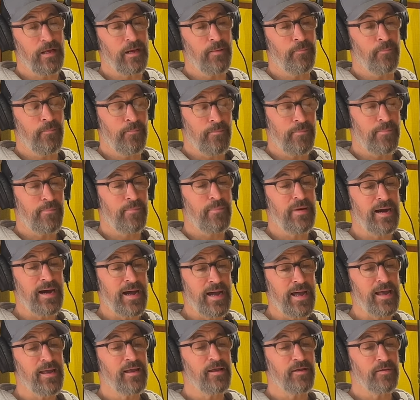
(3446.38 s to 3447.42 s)

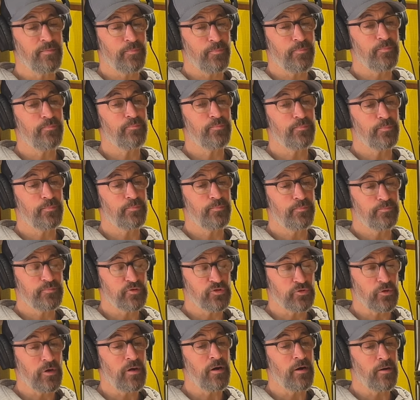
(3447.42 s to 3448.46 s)
my
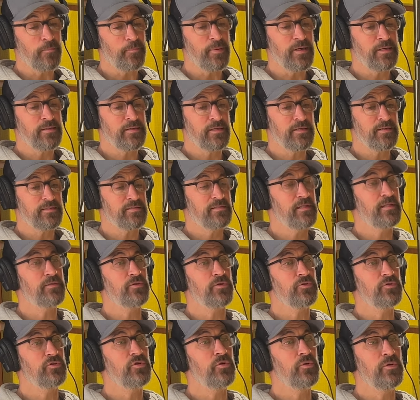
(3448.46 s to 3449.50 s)
strong opinion is that they're
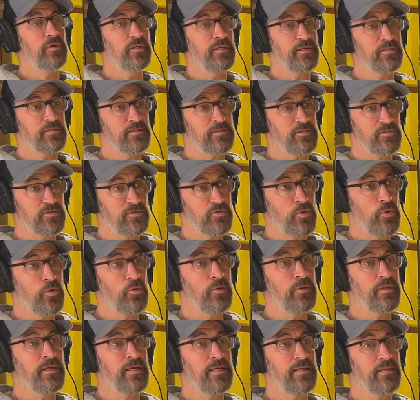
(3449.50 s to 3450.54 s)
doing it
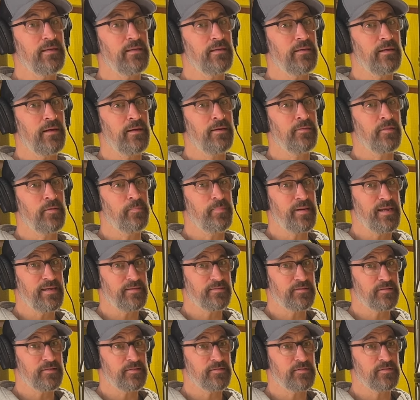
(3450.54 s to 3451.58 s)
solely on the
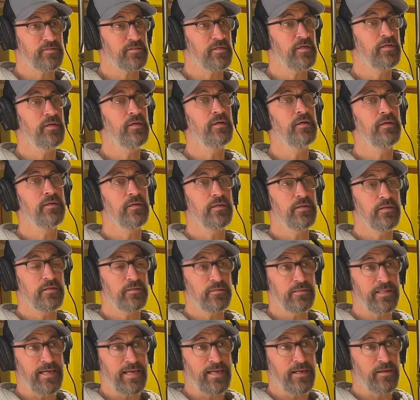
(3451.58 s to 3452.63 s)
basis,
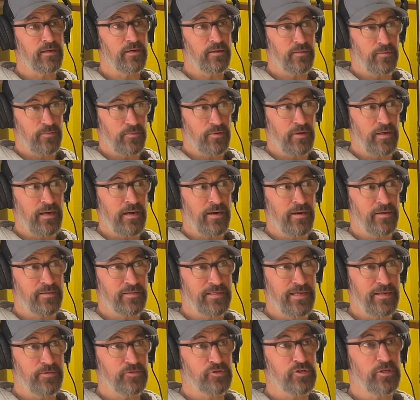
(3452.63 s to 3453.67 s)
like our
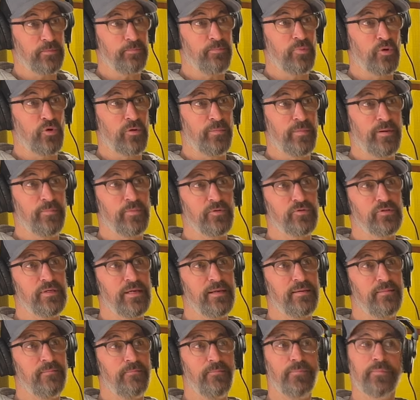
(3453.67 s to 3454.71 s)
township board member
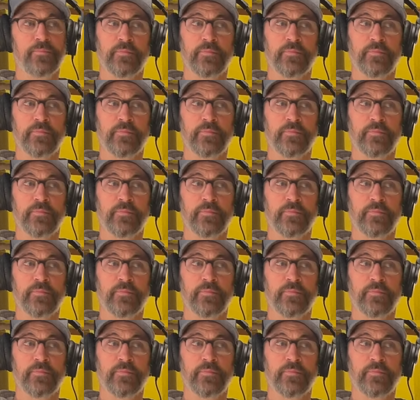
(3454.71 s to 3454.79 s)
said,